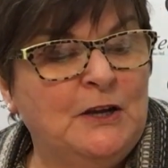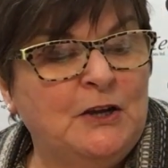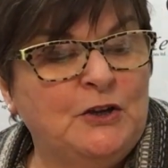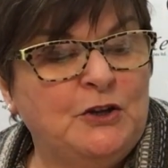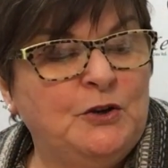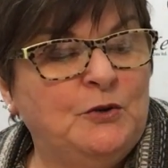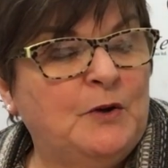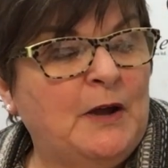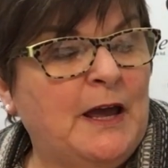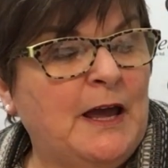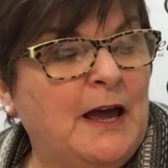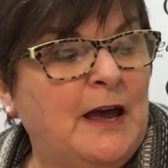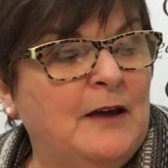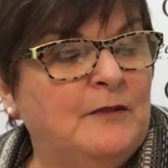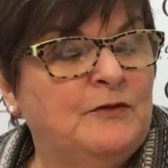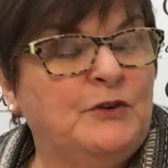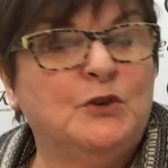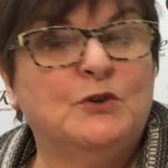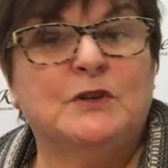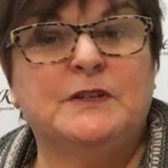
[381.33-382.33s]
You
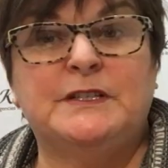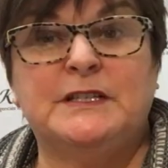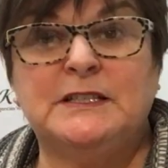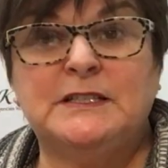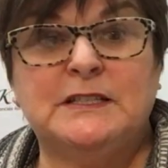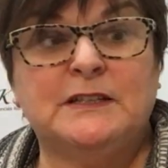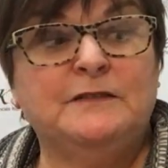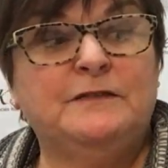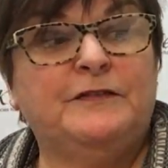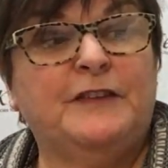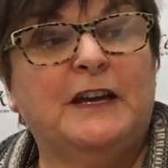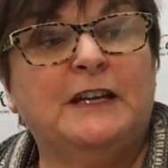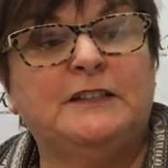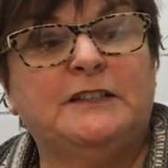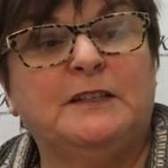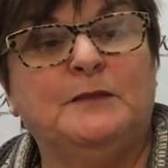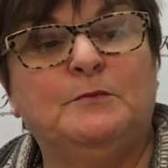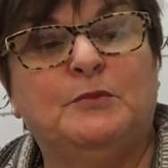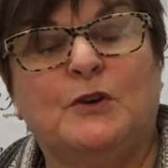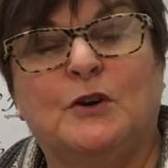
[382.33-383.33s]
have your
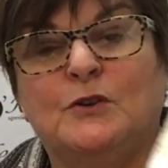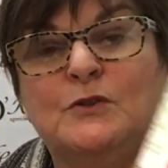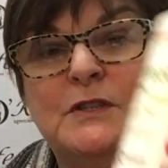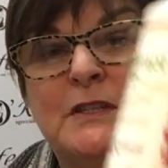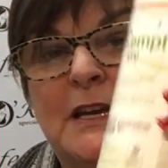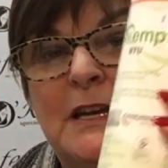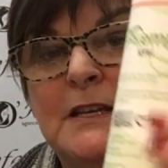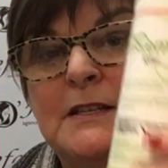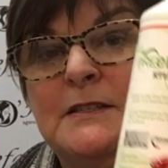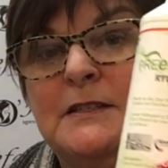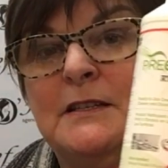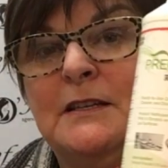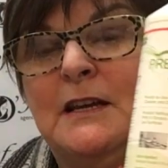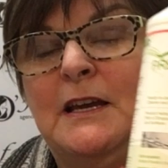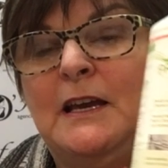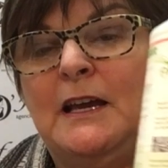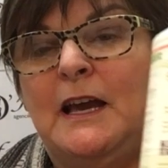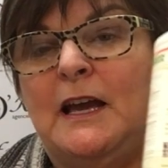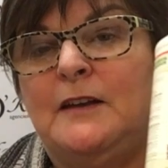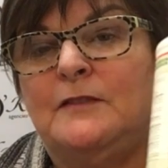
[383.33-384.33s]
disinfecting process.
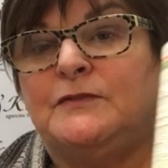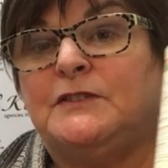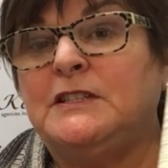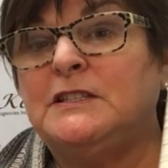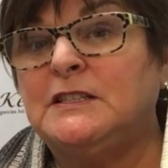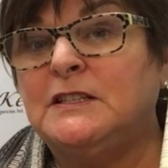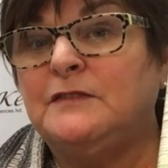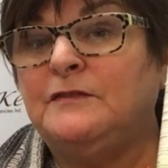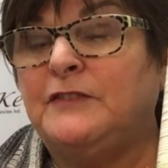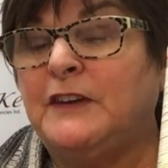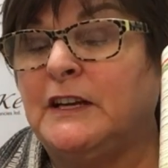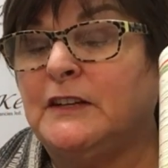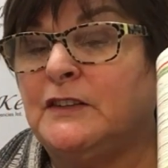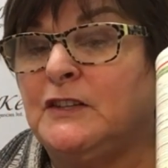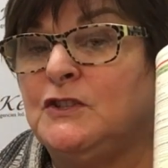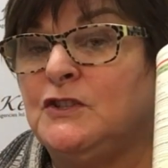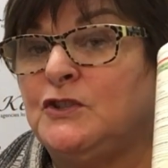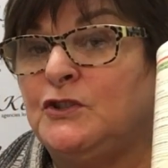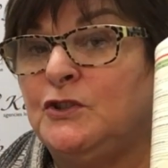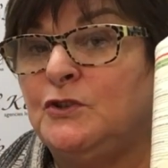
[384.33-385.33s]
And if
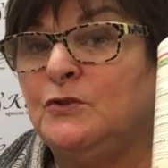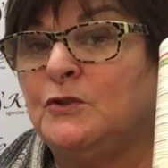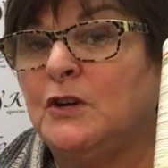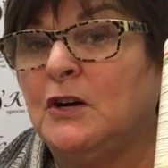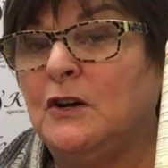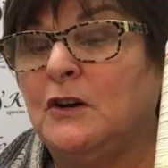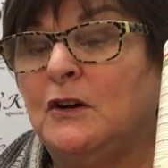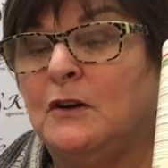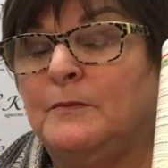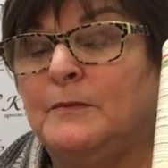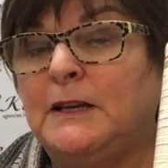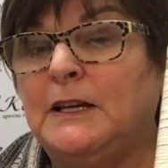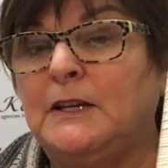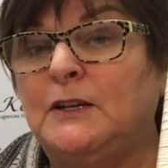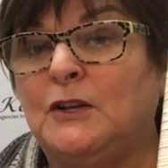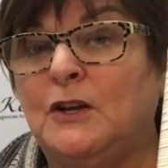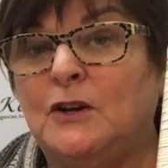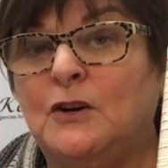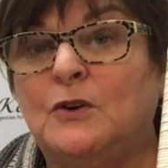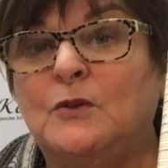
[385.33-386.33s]
disinfectants do come in
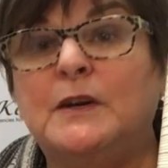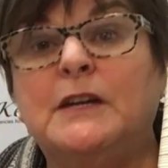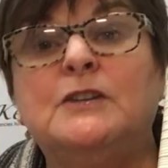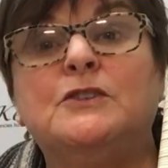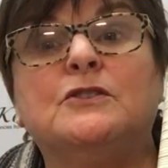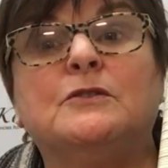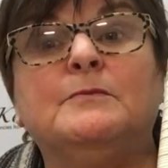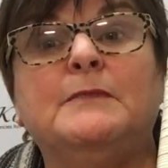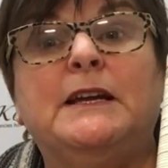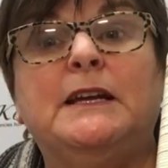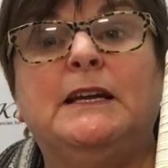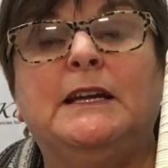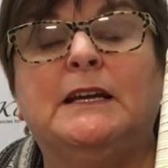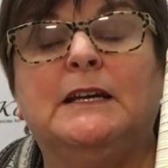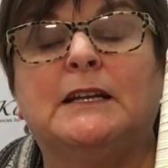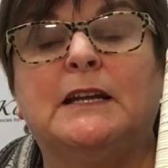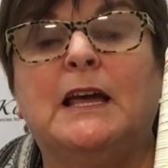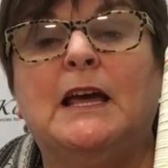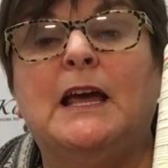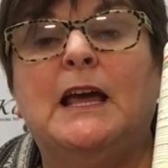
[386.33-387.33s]
low,
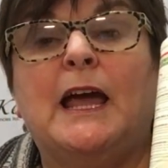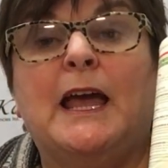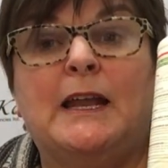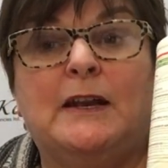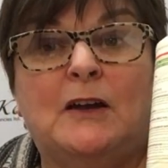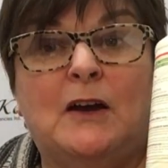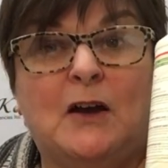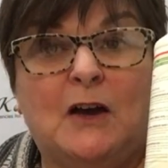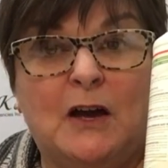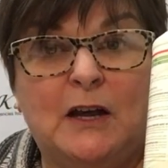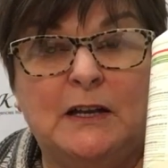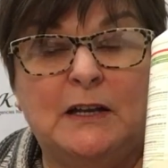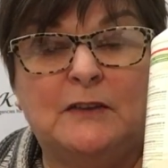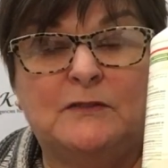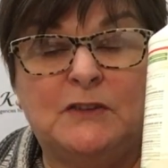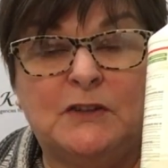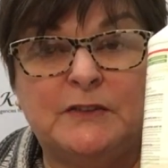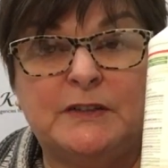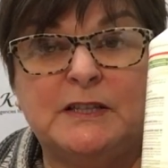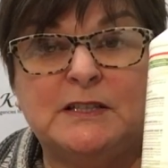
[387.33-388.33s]
intermediate, and high
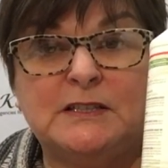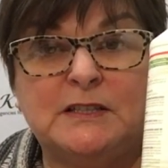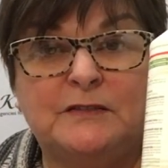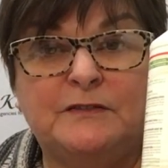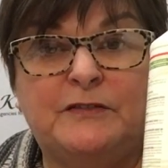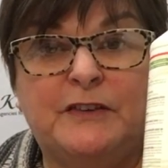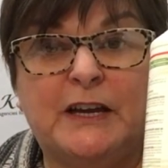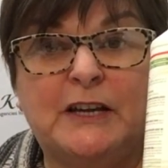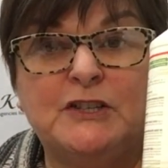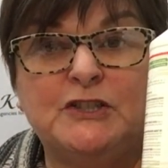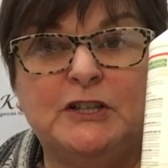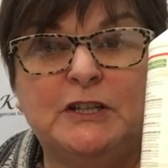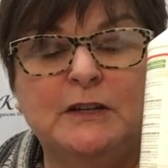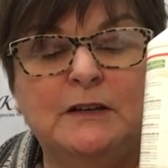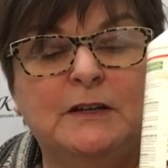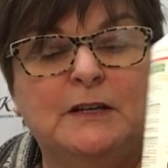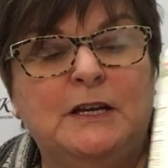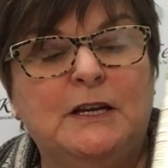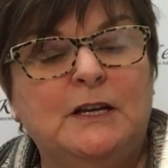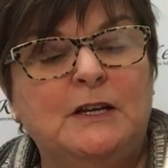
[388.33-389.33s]
level disinfection,
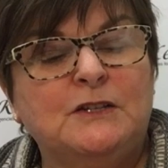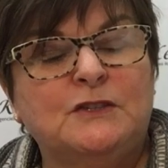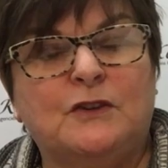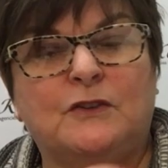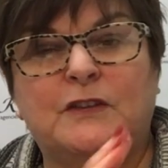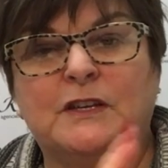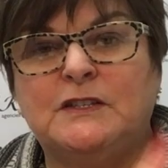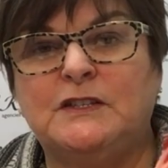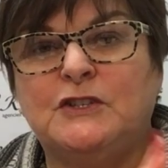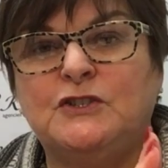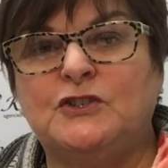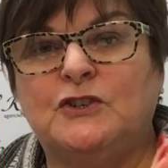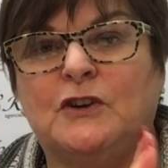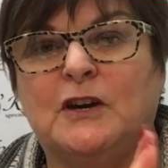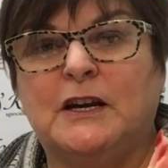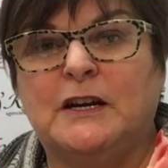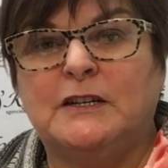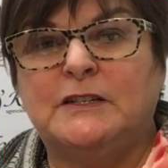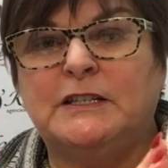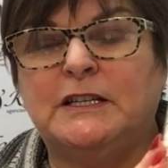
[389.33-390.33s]
so this is your
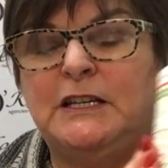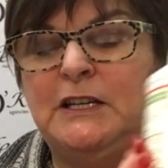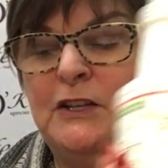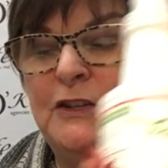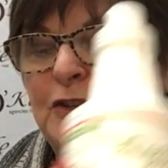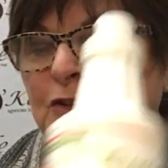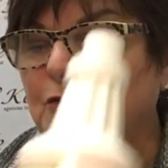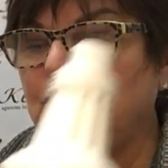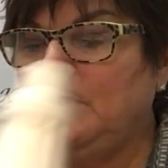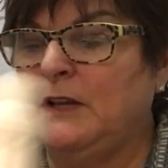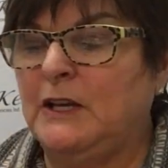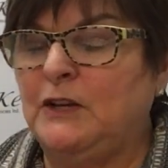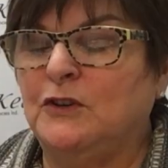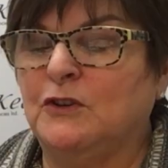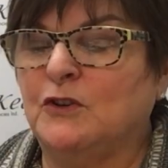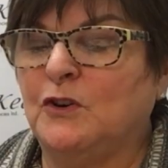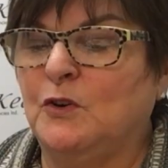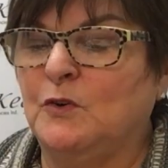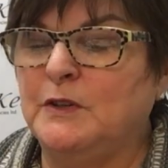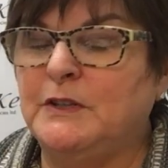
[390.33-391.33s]
RTU that
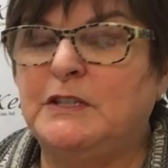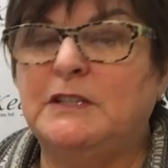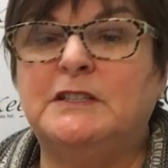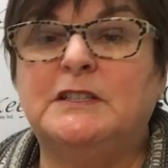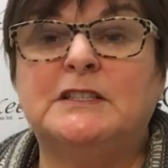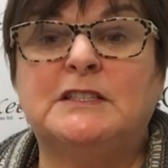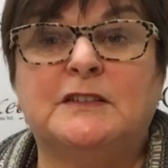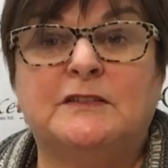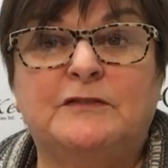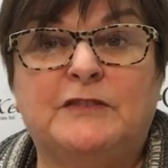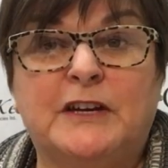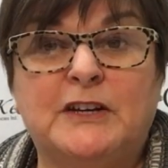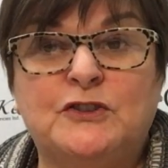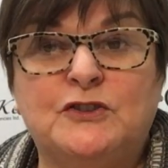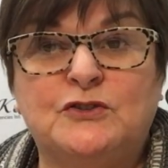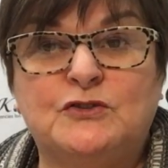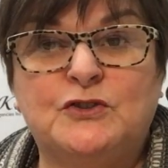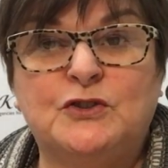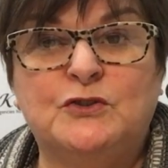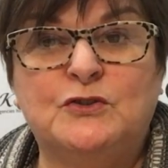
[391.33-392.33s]
you're going to disinfect
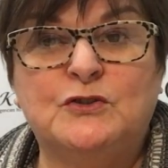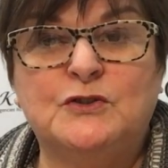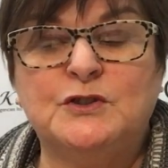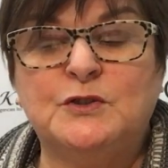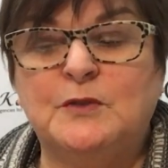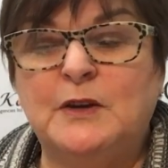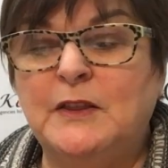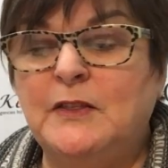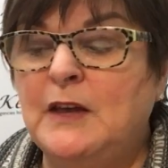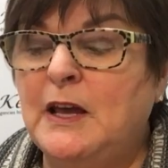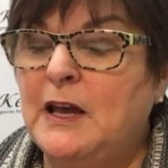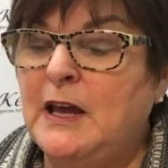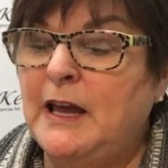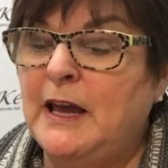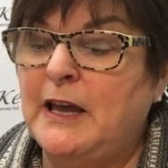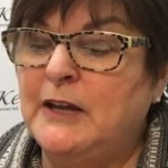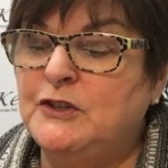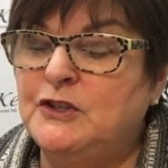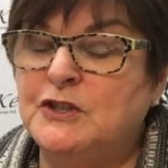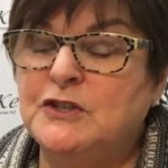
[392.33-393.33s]
your tools with.
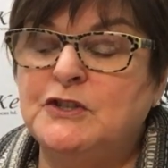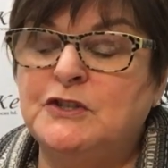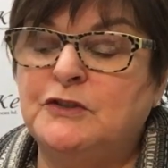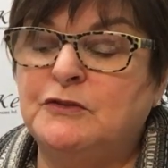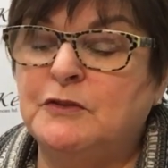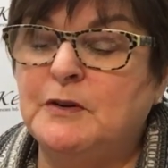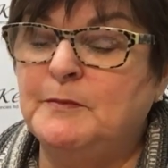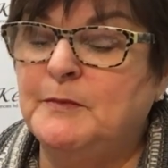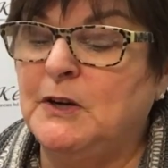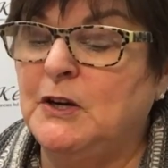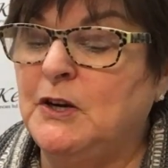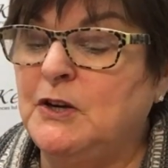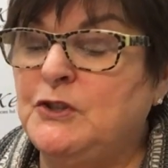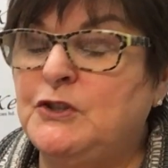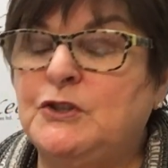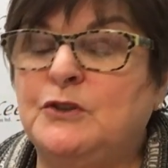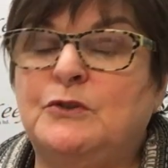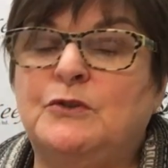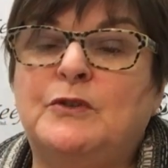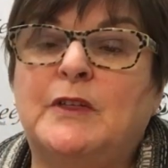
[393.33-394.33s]
And just to
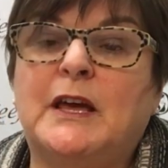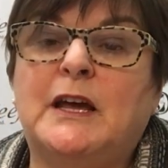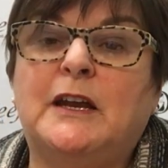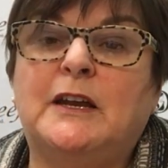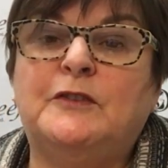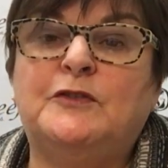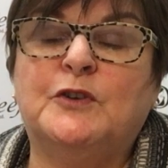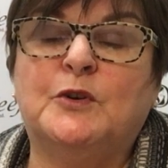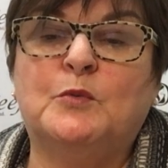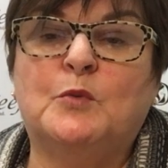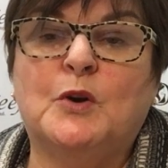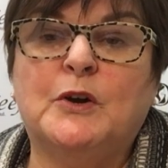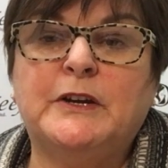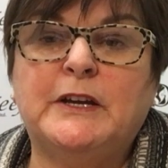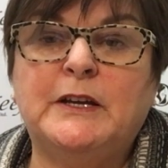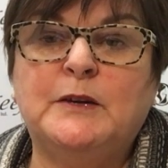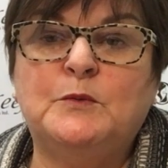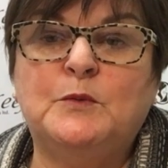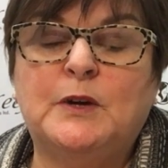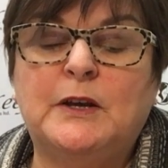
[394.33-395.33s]
remind you that if you're
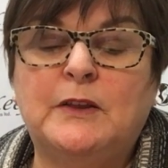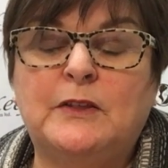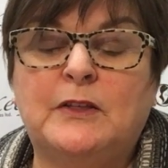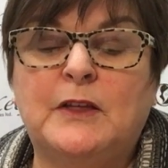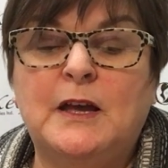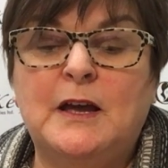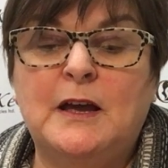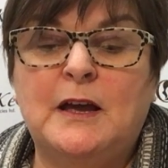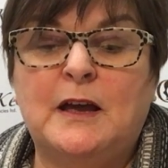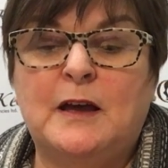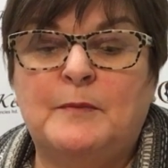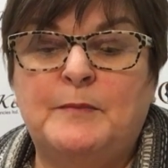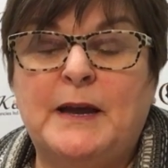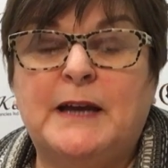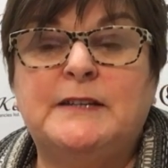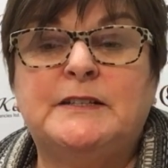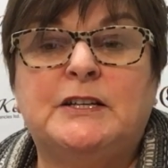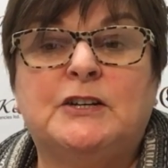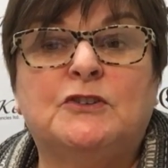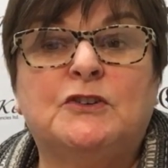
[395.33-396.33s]
working with
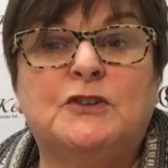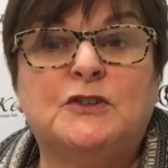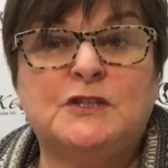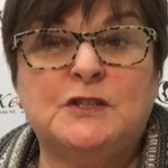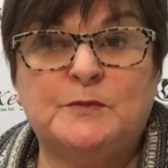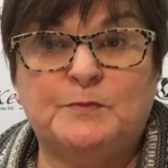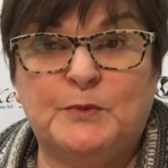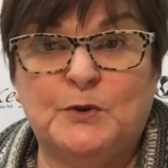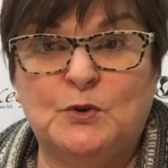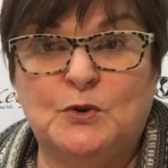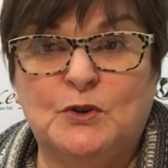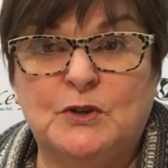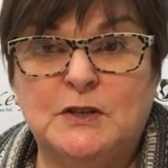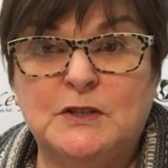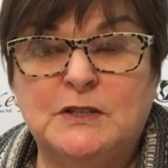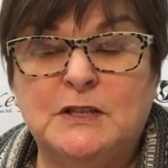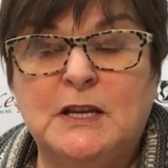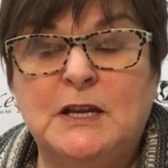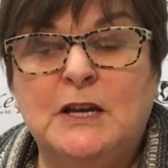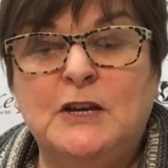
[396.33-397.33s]
bacterial
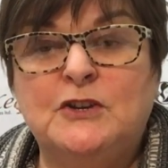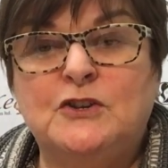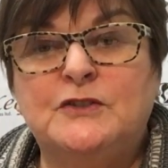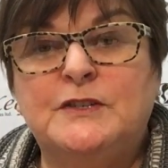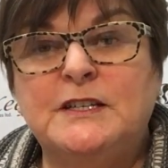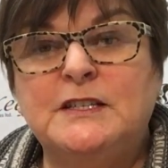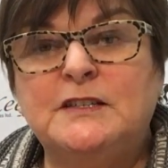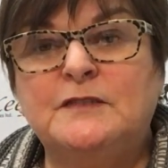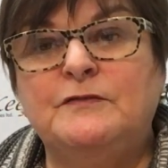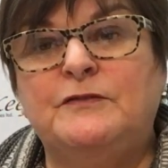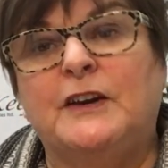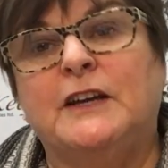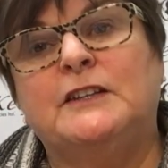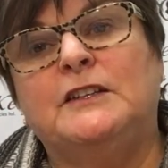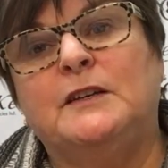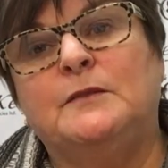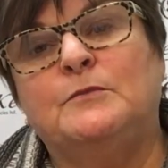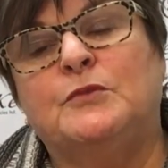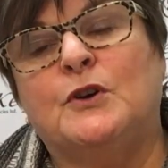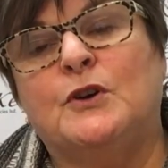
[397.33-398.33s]
spores, your
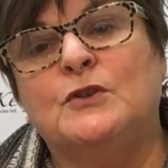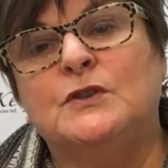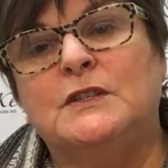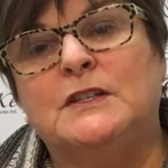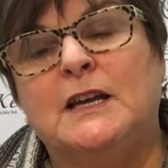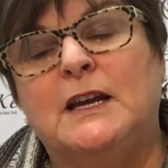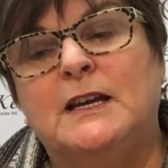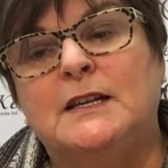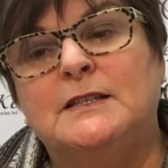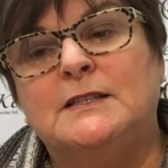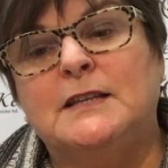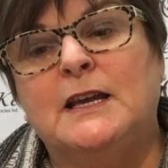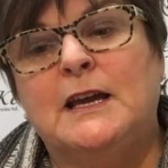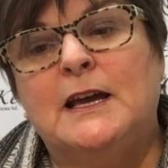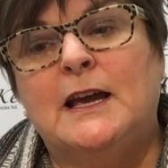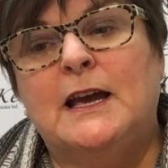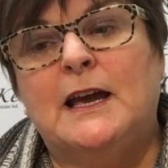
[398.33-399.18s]
disinfecting process